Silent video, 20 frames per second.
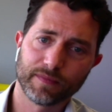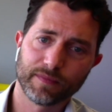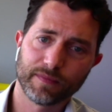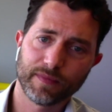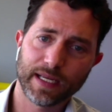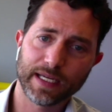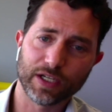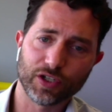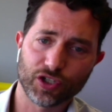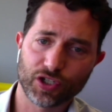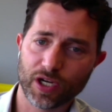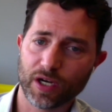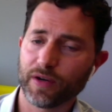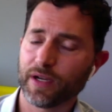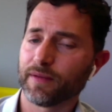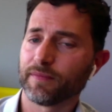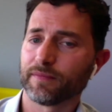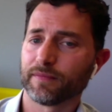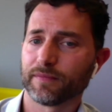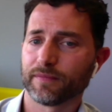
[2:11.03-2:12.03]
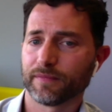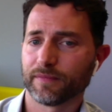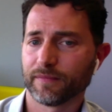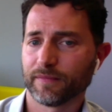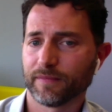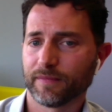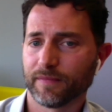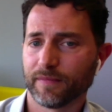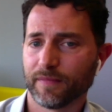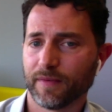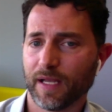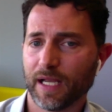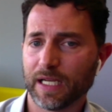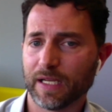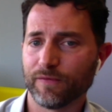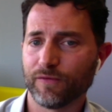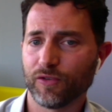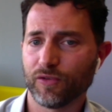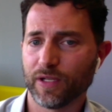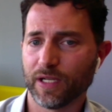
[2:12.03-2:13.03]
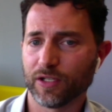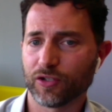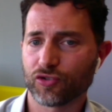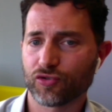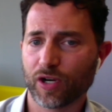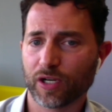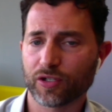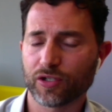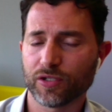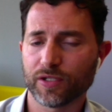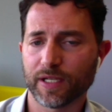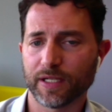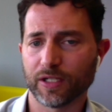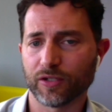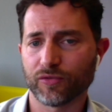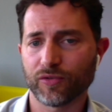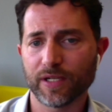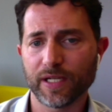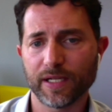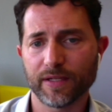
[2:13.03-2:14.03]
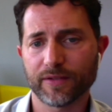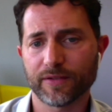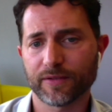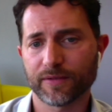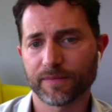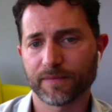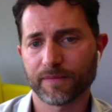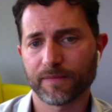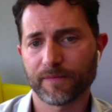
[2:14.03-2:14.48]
I can share it. I can view the instructions and ingredients.